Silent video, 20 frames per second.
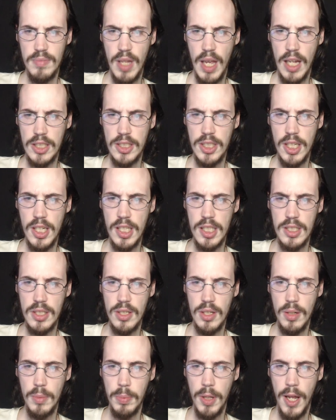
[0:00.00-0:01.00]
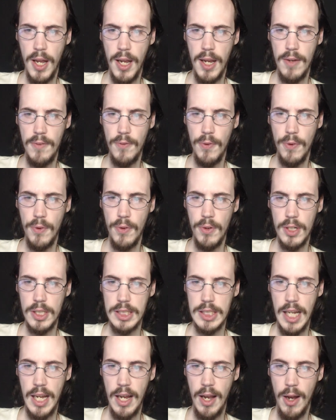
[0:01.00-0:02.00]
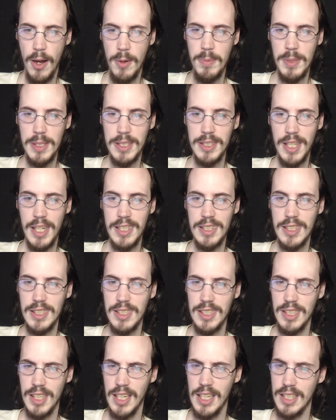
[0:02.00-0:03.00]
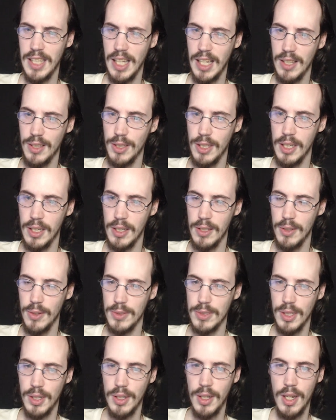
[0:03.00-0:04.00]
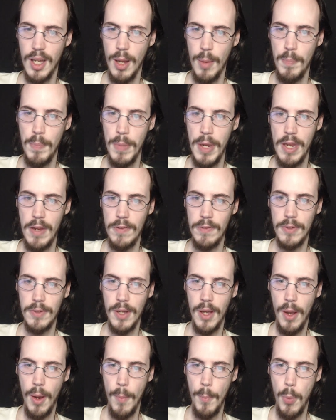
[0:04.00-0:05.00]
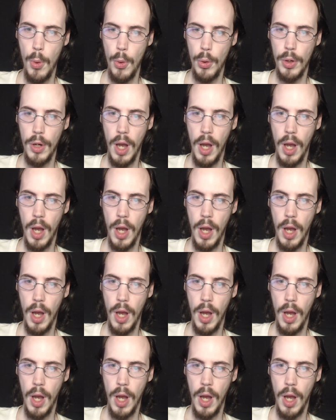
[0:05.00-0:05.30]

Has she considered applying for a steak alchemist license? He's like moving closer. Beef, pork